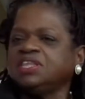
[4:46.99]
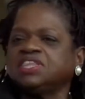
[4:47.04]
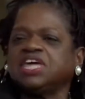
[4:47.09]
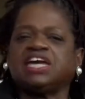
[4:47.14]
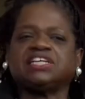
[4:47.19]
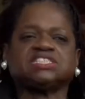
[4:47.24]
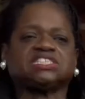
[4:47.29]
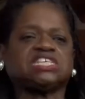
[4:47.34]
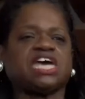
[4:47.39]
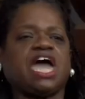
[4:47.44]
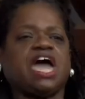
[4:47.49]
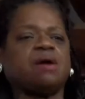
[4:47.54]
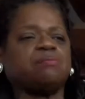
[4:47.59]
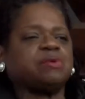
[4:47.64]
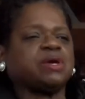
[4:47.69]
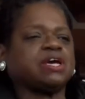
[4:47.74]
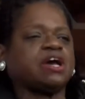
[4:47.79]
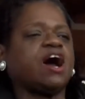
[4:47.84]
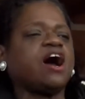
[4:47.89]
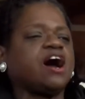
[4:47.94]
They
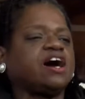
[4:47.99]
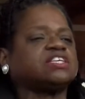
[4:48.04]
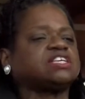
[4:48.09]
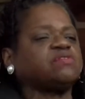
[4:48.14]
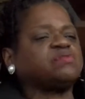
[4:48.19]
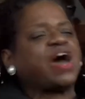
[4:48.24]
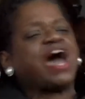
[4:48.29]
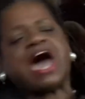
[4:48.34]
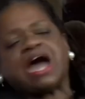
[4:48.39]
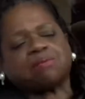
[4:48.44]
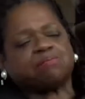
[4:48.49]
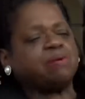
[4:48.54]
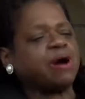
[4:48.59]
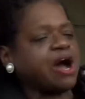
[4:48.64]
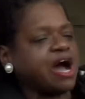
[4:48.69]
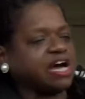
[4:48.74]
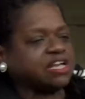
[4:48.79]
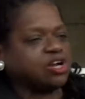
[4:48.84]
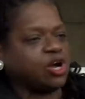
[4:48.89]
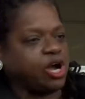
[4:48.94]
said because of
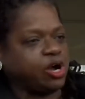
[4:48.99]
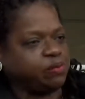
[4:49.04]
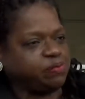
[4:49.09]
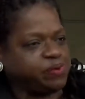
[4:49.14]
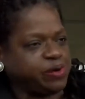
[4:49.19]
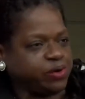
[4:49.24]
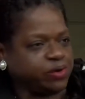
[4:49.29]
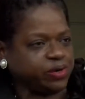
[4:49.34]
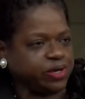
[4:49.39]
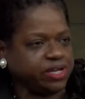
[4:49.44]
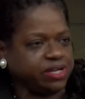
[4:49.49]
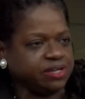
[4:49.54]
Ahmaud Arbery.